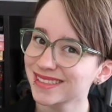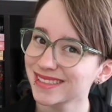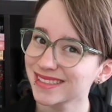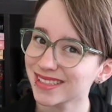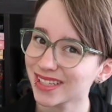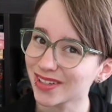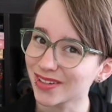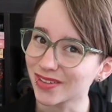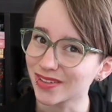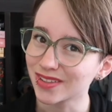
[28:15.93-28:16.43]

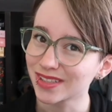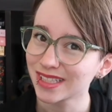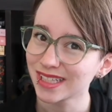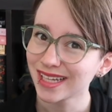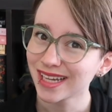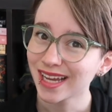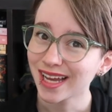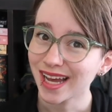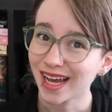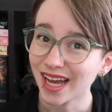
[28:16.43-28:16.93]
So
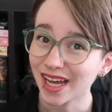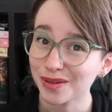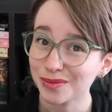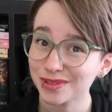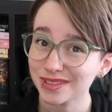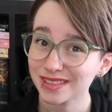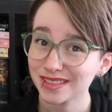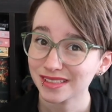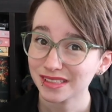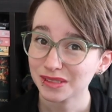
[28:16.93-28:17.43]
I will
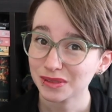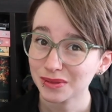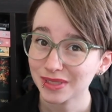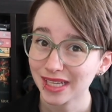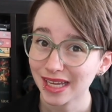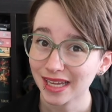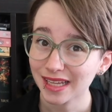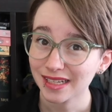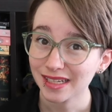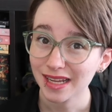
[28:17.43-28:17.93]
see you
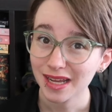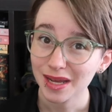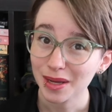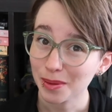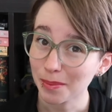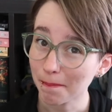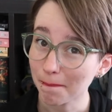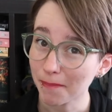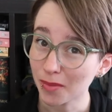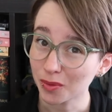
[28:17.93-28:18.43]
again
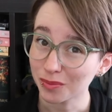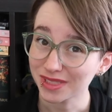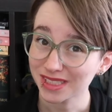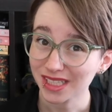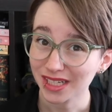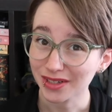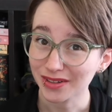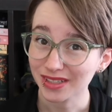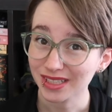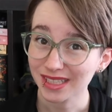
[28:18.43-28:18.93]

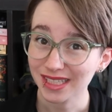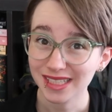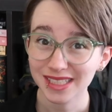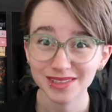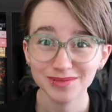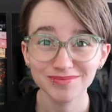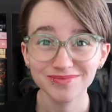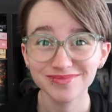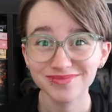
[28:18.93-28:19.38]
momentarily.